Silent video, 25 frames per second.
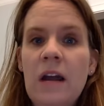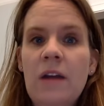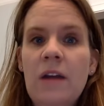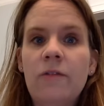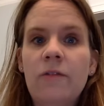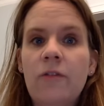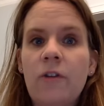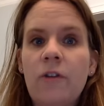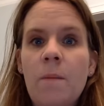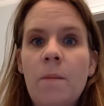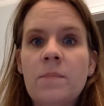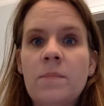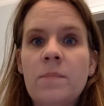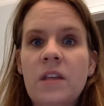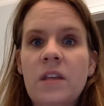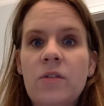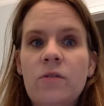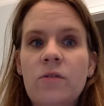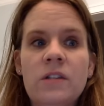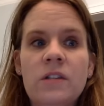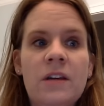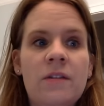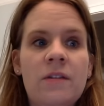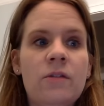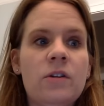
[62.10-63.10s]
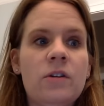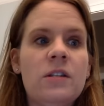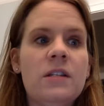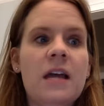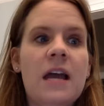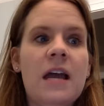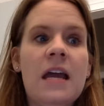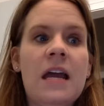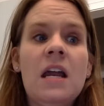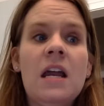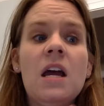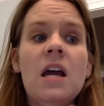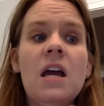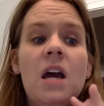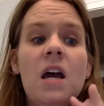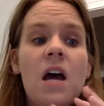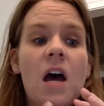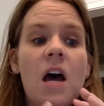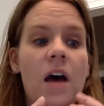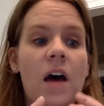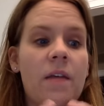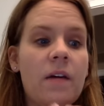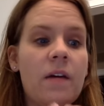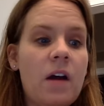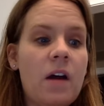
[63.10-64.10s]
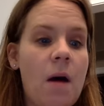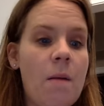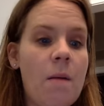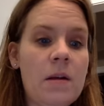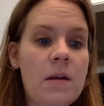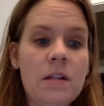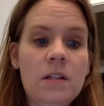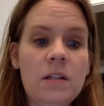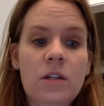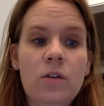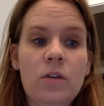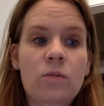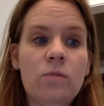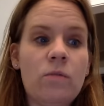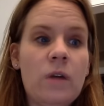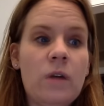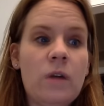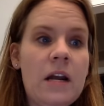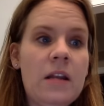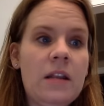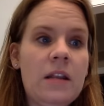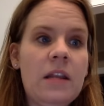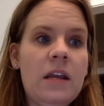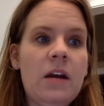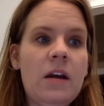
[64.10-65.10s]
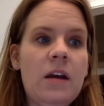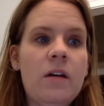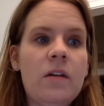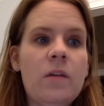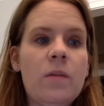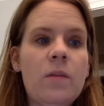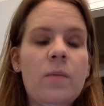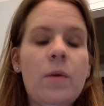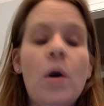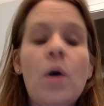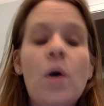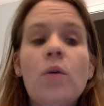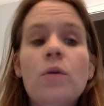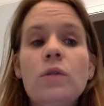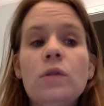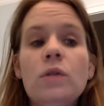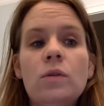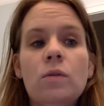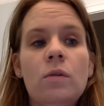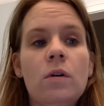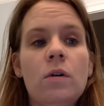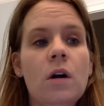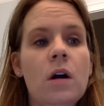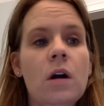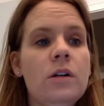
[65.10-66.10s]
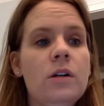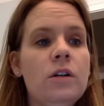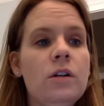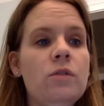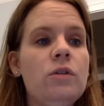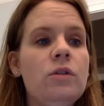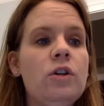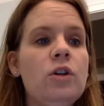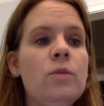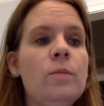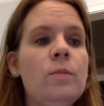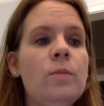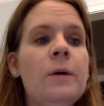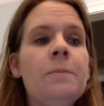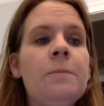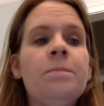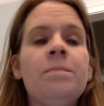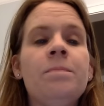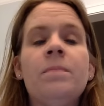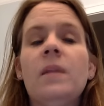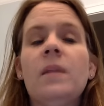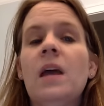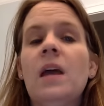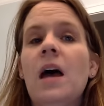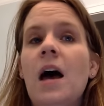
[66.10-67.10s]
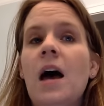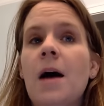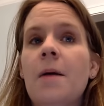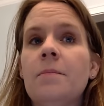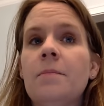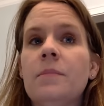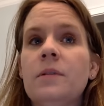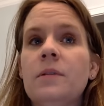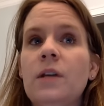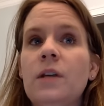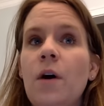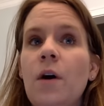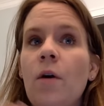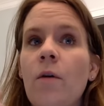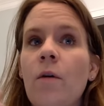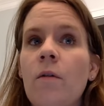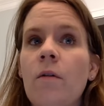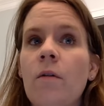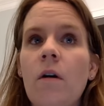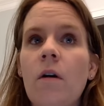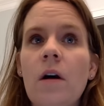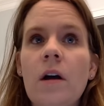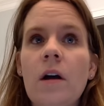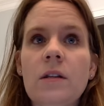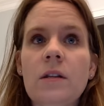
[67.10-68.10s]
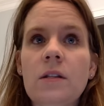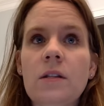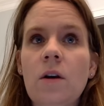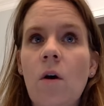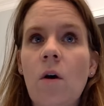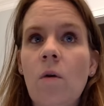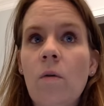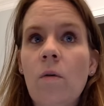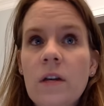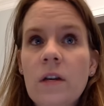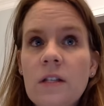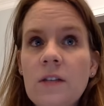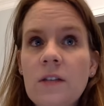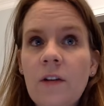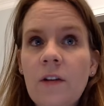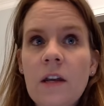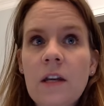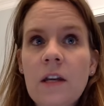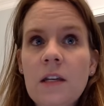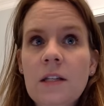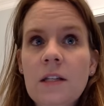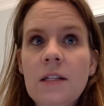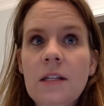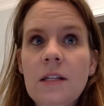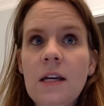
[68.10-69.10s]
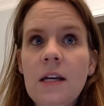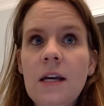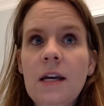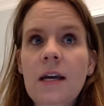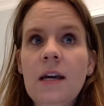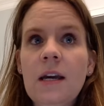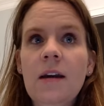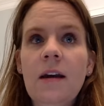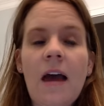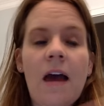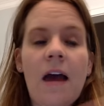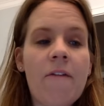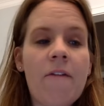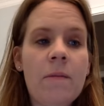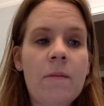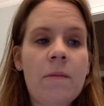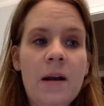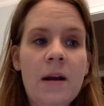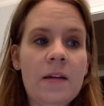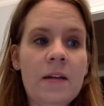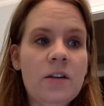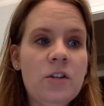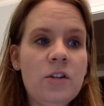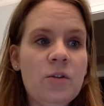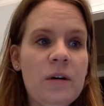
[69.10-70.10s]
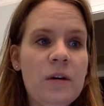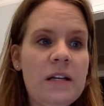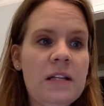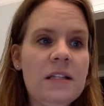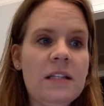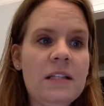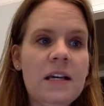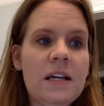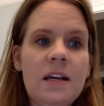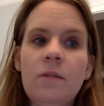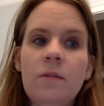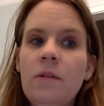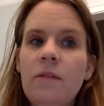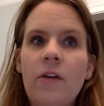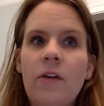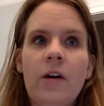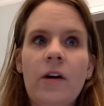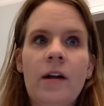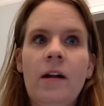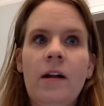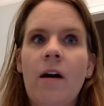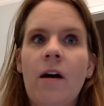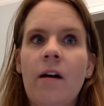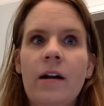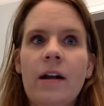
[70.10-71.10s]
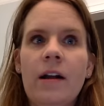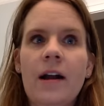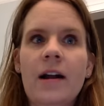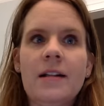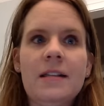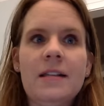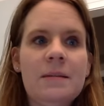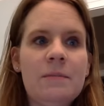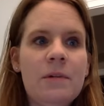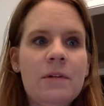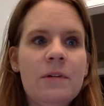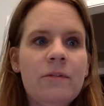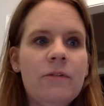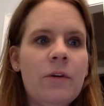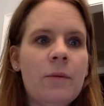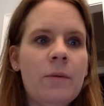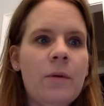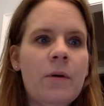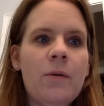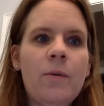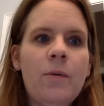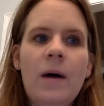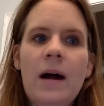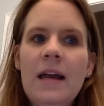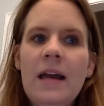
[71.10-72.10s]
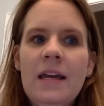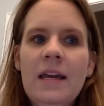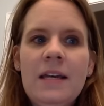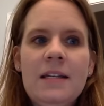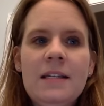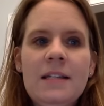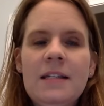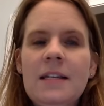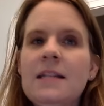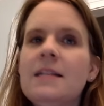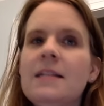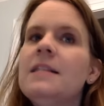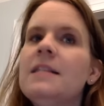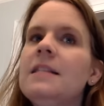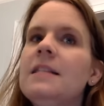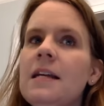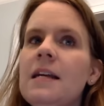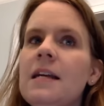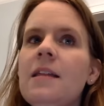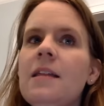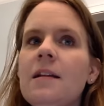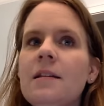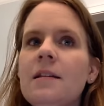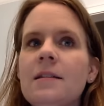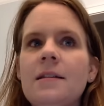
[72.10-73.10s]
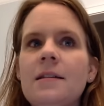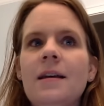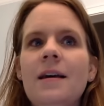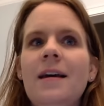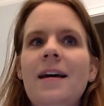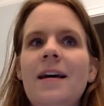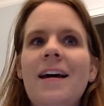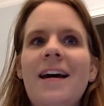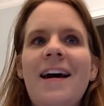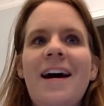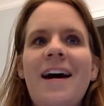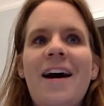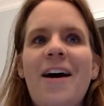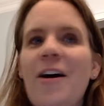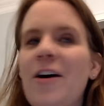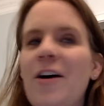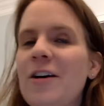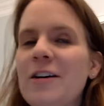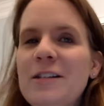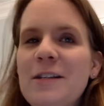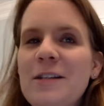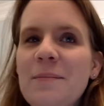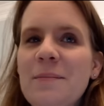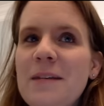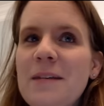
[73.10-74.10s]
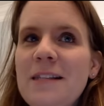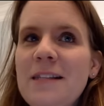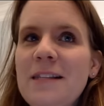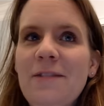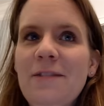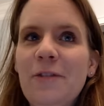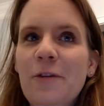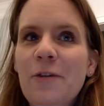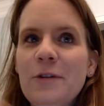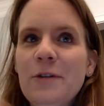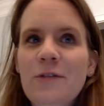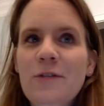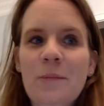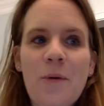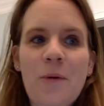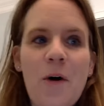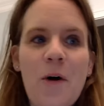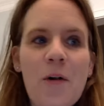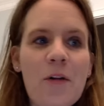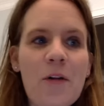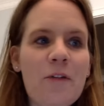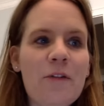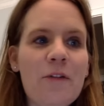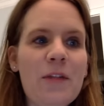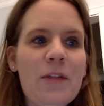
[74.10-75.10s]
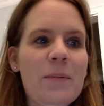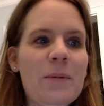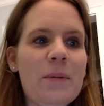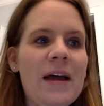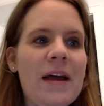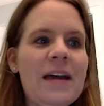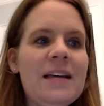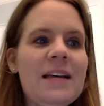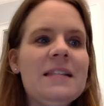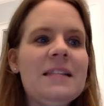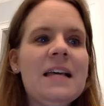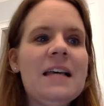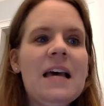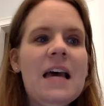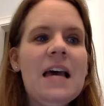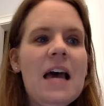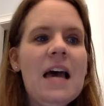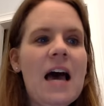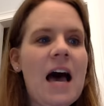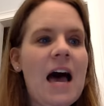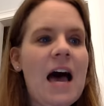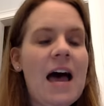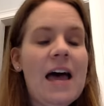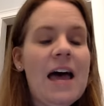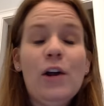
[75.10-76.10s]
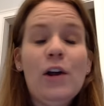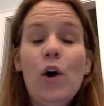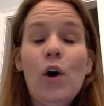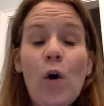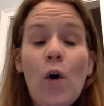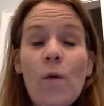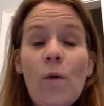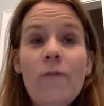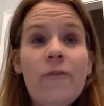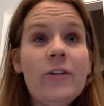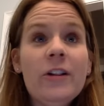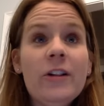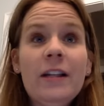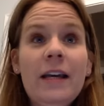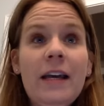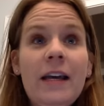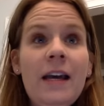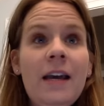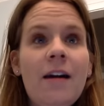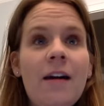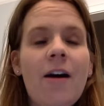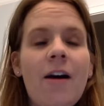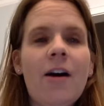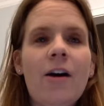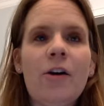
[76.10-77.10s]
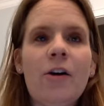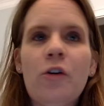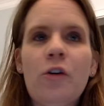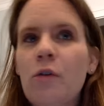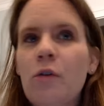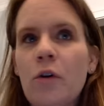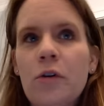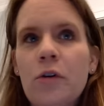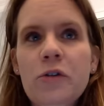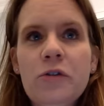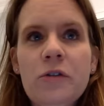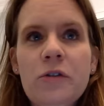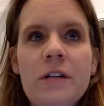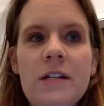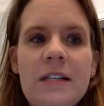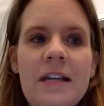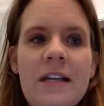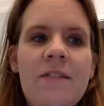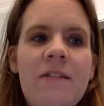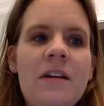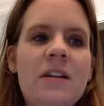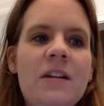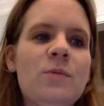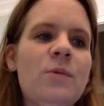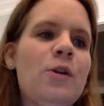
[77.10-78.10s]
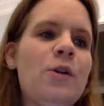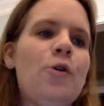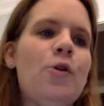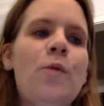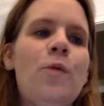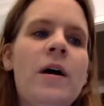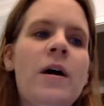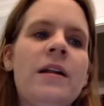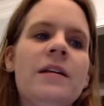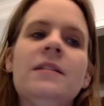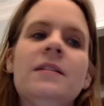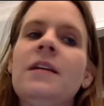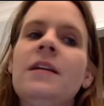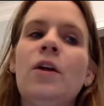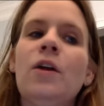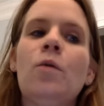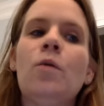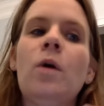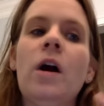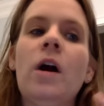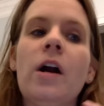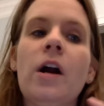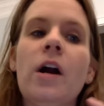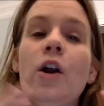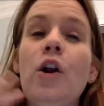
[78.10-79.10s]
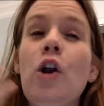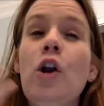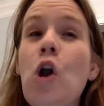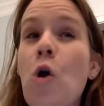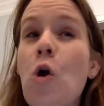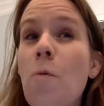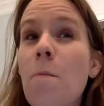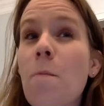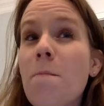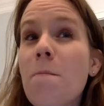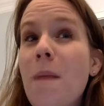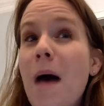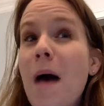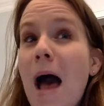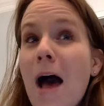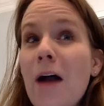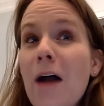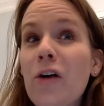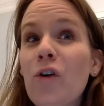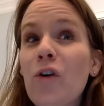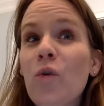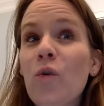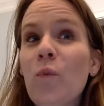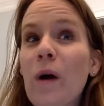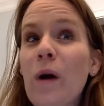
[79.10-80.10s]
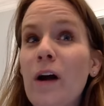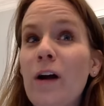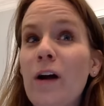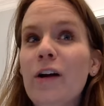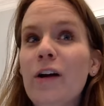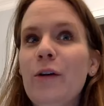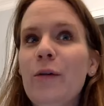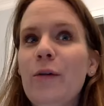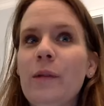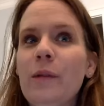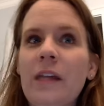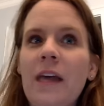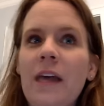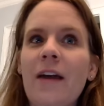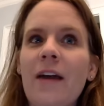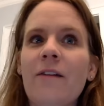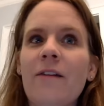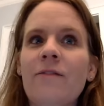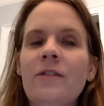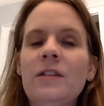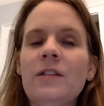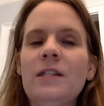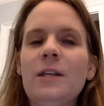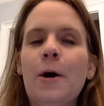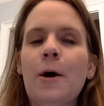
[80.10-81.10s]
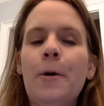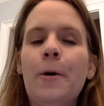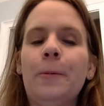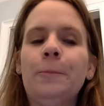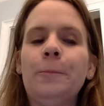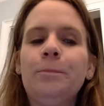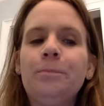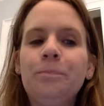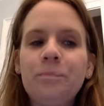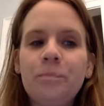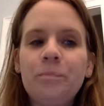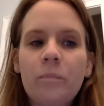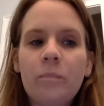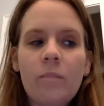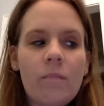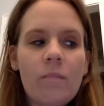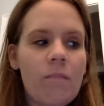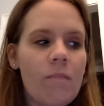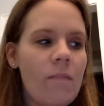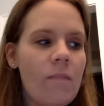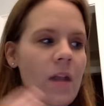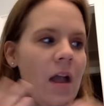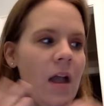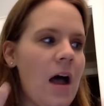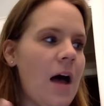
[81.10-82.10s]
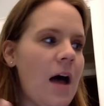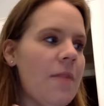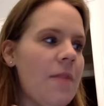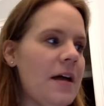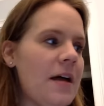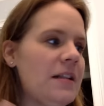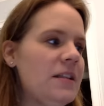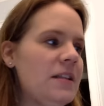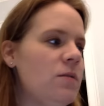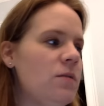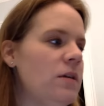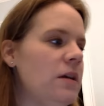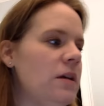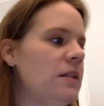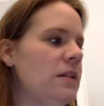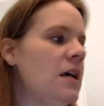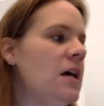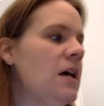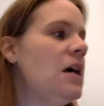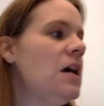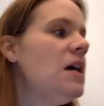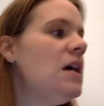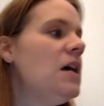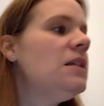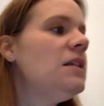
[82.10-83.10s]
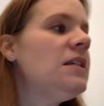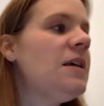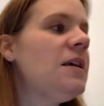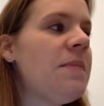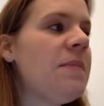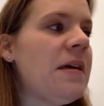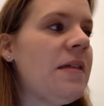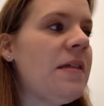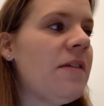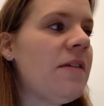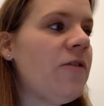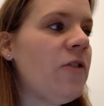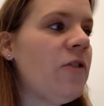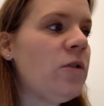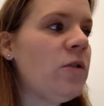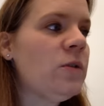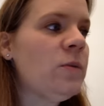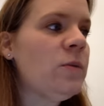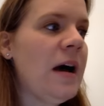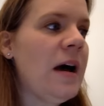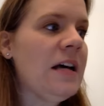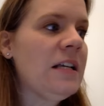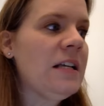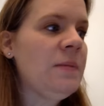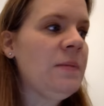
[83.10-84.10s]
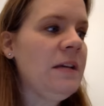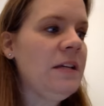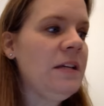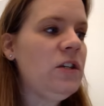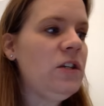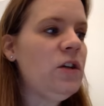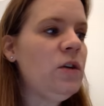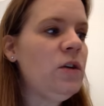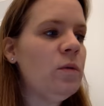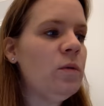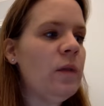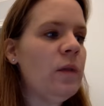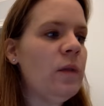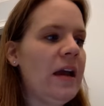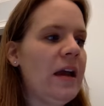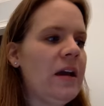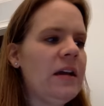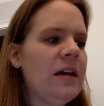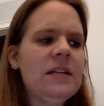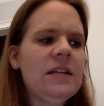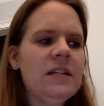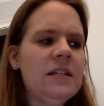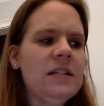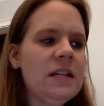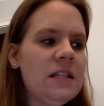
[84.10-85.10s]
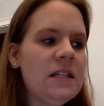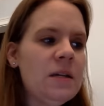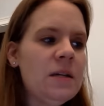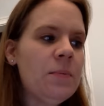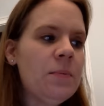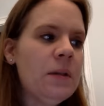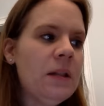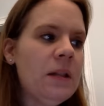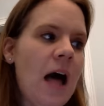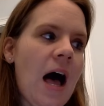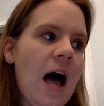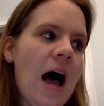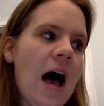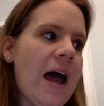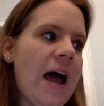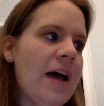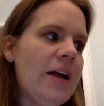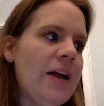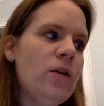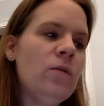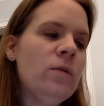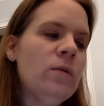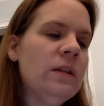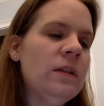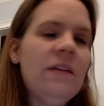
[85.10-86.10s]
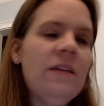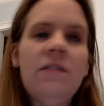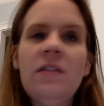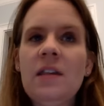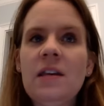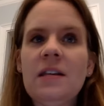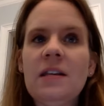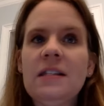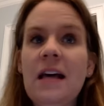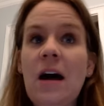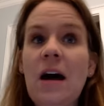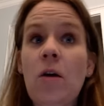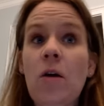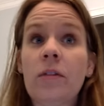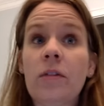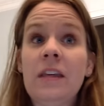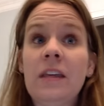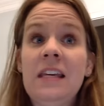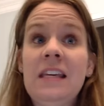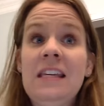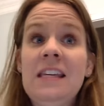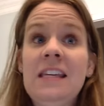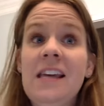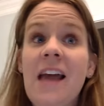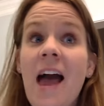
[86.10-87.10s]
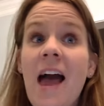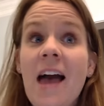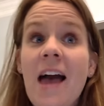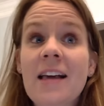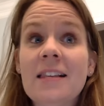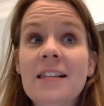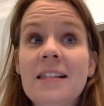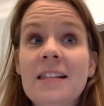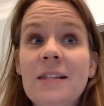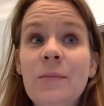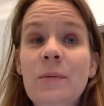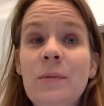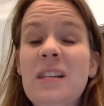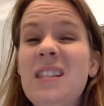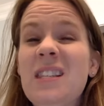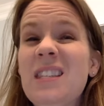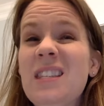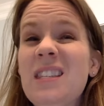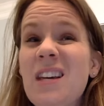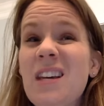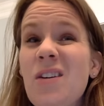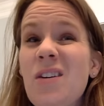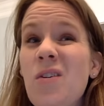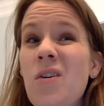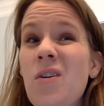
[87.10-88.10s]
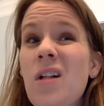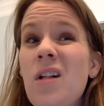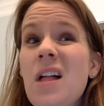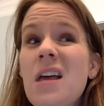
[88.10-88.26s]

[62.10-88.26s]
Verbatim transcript: from Southern Saver's site, uh, the comments that are right there in the post or on YouTube. Um, so it's always fun to see everybody that joins in. We've already already got someone from Hawaii and Tennessee. That's uh, awesome to see folks from all over the place. Uh, and hopefully, our Grocery Savings 101 is going to work no matter where you live. So uh, that's always something that folks will ask me too. Like, does this apply? I don't live in the South. Yes, we still